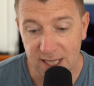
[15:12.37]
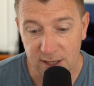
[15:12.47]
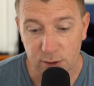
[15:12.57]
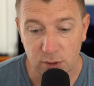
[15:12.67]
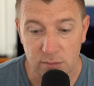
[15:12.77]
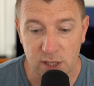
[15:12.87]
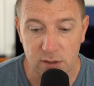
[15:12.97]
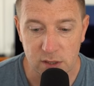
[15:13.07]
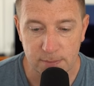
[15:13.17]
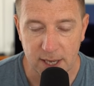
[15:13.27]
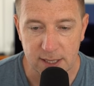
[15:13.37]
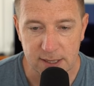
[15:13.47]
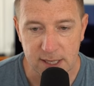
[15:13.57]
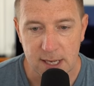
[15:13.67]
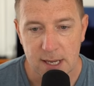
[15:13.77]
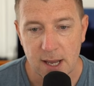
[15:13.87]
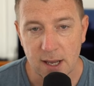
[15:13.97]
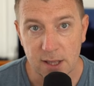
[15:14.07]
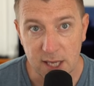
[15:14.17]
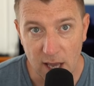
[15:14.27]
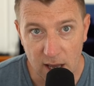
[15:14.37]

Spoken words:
in the crypto space, the